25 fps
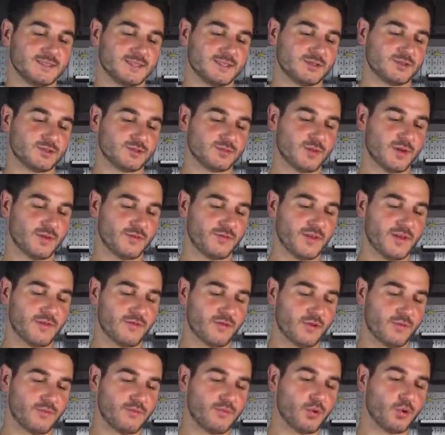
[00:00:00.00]
This was my
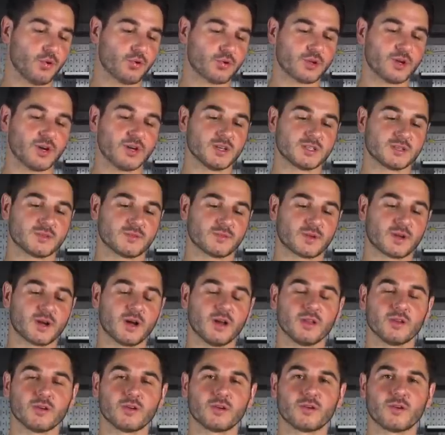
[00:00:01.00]
favorite bold custom
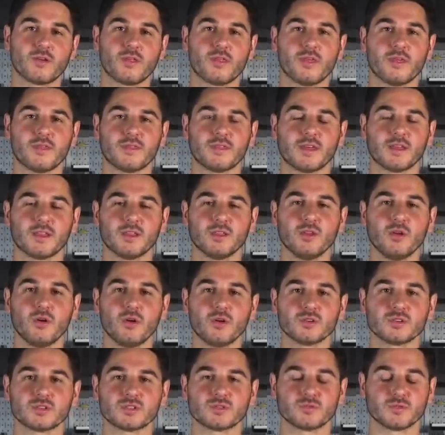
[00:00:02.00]
color that they
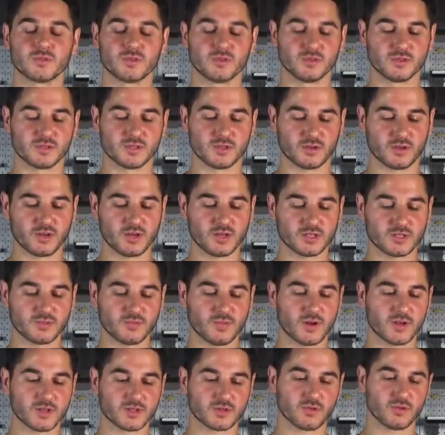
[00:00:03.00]
launched. We used their
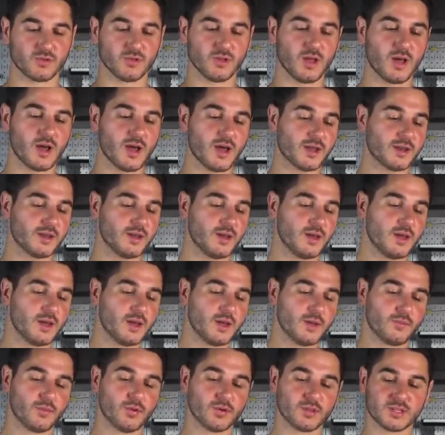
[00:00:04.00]
customizer online,
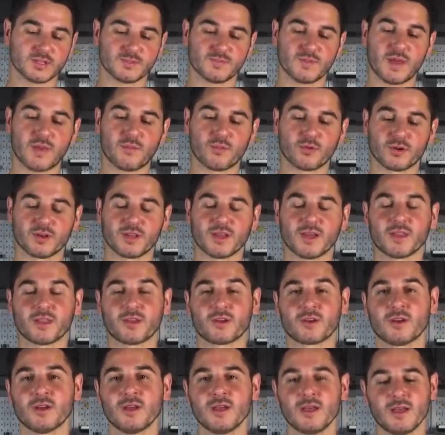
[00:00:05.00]
put this bad boy
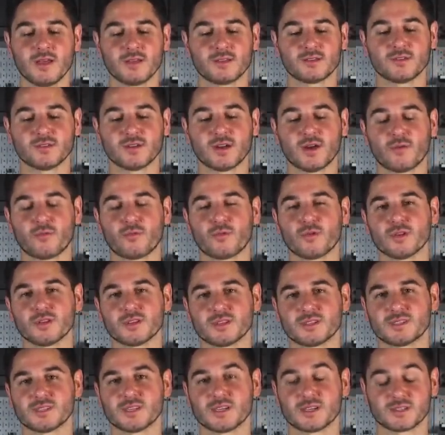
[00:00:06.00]
together, turned out
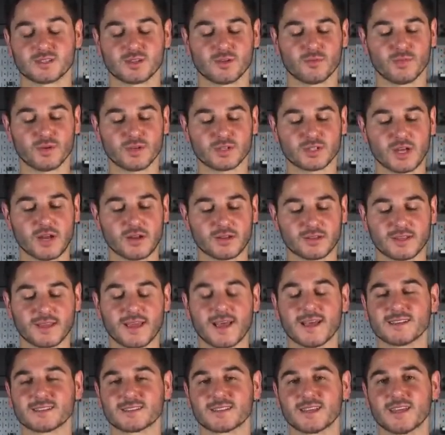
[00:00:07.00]
really sick. So big shout out to
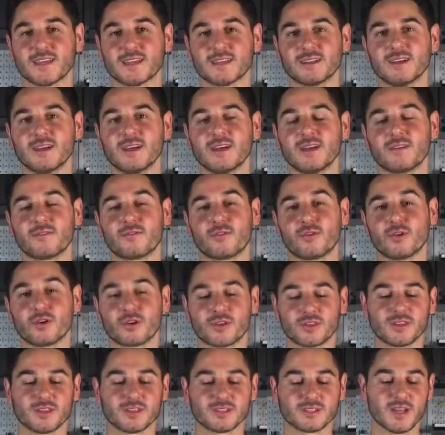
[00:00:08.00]
Cascade for
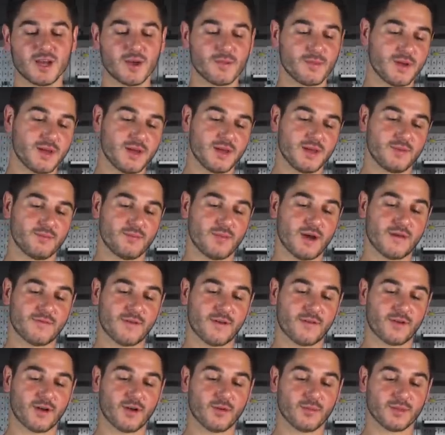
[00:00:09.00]
hooking these up. My
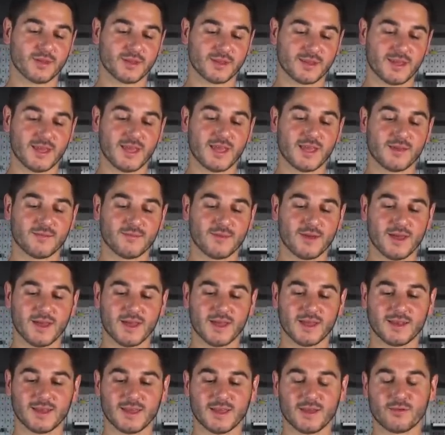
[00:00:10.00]
favorite helmet in the game
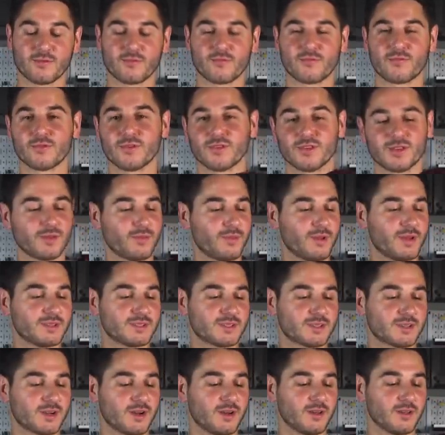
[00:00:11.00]
and a really
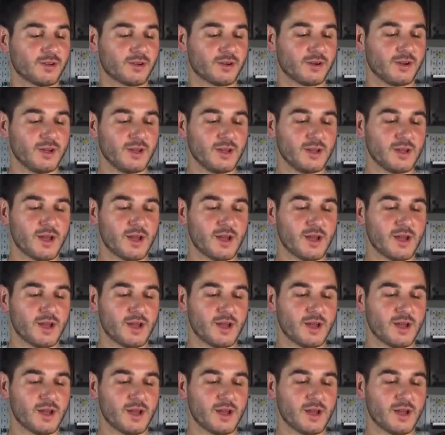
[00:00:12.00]
amazing color.